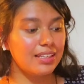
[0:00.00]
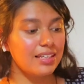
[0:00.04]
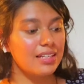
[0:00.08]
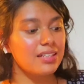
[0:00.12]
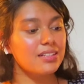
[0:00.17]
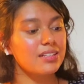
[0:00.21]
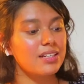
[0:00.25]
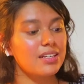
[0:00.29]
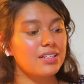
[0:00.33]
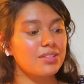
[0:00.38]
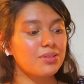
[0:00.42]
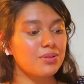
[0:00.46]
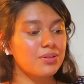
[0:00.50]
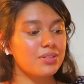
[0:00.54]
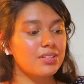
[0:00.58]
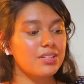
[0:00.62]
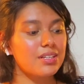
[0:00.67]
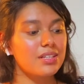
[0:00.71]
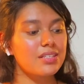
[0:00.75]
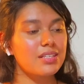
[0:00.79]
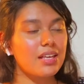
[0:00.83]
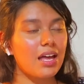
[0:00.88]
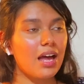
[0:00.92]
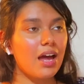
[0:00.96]
These
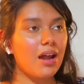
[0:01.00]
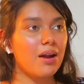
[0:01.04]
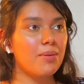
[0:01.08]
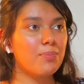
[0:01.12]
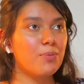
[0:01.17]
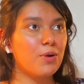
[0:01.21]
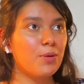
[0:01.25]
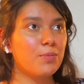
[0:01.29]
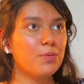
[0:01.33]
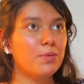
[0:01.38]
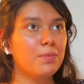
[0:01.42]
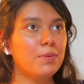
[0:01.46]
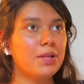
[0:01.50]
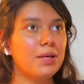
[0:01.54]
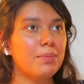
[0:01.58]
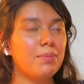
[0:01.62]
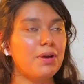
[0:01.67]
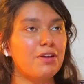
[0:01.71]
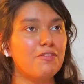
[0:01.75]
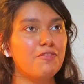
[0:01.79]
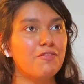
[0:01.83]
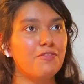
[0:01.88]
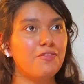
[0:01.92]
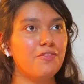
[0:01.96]
resources are probably
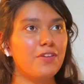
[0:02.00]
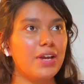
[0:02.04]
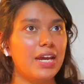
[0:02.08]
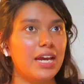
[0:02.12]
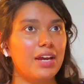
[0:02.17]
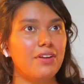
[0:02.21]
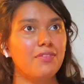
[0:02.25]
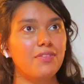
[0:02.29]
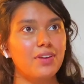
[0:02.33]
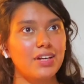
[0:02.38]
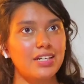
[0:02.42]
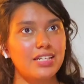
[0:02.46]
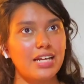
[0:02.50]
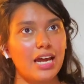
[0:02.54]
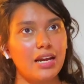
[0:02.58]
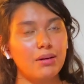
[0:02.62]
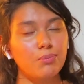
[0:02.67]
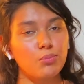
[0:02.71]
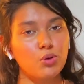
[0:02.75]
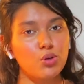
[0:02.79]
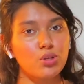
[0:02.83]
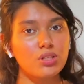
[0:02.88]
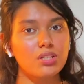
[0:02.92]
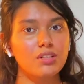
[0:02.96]
my favorite
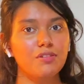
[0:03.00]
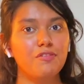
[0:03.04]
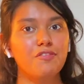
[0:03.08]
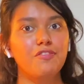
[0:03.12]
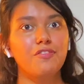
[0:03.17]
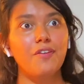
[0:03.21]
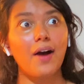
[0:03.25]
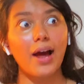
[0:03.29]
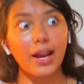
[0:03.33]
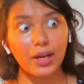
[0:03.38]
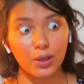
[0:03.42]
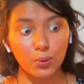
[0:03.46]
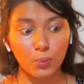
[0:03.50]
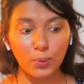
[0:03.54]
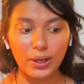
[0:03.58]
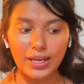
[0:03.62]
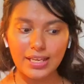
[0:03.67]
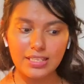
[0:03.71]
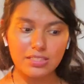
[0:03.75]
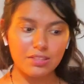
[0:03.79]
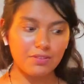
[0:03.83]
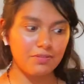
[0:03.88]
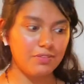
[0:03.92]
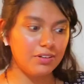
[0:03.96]
and most fun
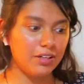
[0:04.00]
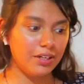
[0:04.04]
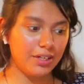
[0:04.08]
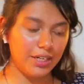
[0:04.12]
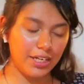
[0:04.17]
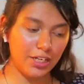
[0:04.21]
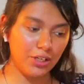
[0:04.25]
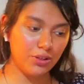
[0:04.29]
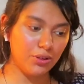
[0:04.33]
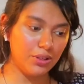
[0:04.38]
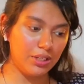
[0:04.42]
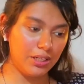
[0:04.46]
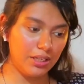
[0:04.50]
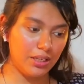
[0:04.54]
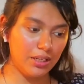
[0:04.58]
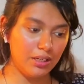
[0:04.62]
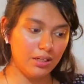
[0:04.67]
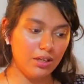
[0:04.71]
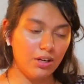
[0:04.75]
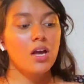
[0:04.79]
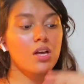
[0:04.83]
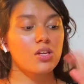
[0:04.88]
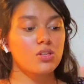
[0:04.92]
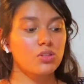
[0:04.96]
ways of learning
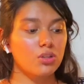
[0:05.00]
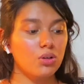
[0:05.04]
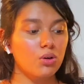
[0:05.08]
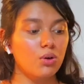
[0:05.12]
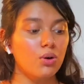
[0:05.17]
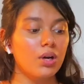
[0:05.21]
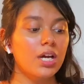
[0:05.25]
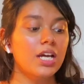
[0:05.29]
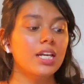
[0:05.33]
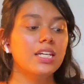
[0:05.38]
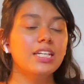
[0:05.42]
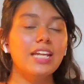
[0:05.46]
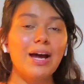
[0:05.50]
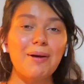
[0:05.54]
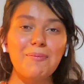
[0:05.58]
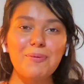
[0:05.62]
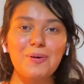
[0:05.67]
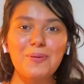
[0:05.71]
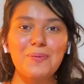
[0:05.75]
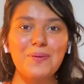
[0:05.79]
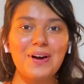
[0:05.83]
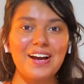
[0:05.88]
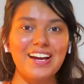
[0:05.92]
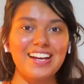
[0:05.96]
Korean. So,
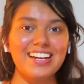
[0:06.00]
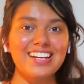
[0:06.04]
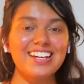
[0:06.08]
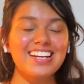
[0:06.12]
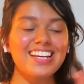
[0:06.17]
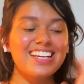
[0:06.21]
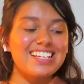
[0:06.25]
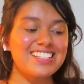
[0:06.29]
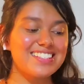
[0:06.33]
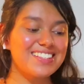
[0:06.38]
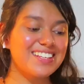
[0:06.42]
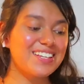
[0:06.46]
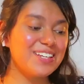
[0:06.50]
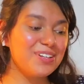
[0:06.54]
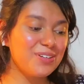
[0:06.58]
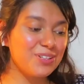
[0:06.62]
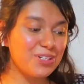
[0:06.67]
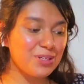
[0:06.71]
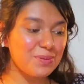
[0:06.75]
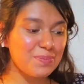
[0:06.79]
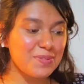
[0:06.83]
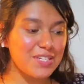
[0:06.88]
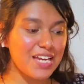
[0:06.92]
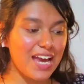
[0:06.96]
number one is the
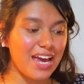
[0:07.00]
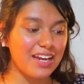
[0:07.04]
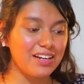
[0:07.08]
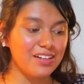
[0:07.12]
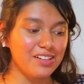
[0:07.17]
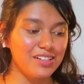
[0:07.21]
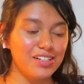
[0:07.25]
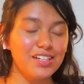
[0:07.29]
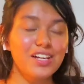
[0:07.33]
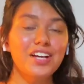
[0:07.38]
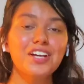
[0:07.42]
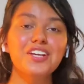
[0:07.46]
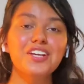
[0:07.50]
YouTube channel